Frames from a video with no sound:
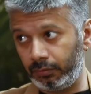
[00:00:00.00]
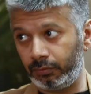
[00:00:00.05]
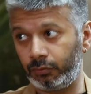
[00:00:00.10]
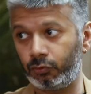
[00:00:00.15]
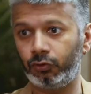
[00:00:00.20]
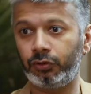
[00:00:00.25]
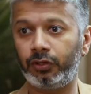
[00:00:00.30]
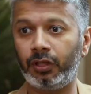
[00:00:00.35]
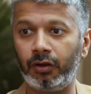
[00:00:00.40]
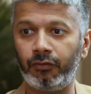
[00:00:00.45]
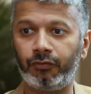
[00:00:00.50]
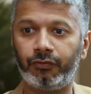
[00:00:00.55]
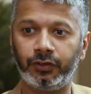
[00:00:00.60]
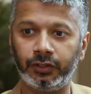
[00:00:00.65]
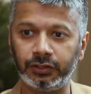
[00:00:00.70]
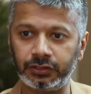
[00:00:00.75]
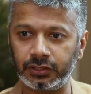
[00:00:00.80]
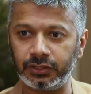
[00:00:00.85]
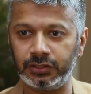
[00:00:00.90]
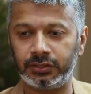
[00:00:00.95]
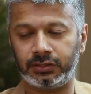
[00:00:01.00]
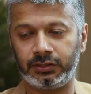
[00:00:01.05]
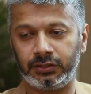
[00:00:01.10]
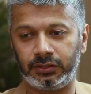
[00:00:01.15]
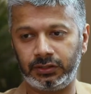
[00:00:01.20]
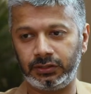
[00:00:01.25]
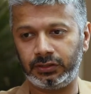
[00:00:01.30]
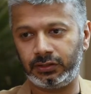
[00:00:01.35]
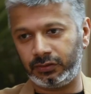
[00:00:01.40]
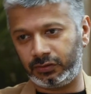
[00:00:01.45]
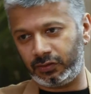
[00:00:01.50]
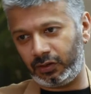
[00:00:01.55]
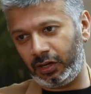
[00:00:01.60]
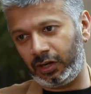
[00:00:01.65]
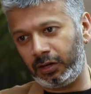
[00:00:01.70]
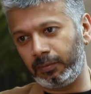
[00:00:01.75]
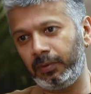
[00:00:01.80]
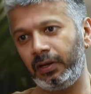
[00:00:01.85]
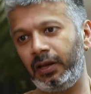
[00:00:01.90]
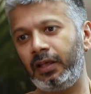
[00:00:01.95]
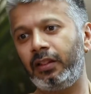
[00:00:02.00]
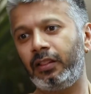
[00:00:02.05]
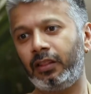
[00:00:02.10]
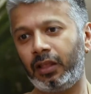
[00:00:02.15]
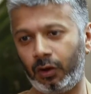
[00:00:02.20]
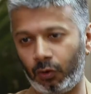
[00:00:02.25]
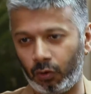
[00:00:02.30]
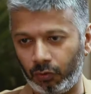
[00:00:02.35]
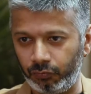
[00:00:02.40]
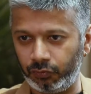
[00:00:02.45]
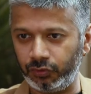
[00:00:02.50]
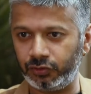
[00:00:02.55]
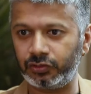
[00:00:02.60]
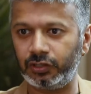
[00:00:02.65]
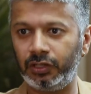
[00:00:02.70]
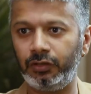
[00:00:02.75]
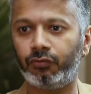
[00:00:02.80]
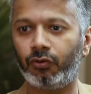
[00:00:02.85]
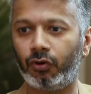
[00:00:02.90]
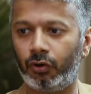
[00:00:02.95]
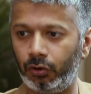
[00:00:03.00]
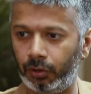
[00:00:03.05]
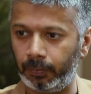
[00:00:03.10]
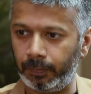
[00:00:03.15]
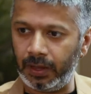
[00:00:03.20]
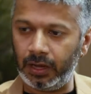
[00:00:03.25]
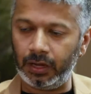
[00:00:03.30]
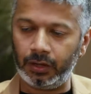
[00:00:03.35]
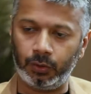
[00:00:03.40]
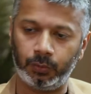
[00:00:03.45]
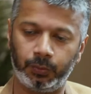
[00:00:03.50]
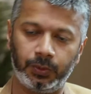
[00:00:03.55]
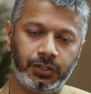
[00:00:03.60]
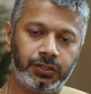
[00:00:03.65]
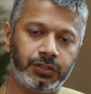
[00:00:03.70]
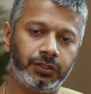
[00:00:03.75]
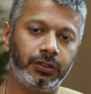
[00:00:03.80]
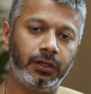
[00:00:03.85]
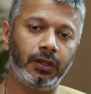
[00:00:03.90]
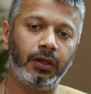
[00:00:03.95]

So their first concern is sustainable and then obviously followed by innovation.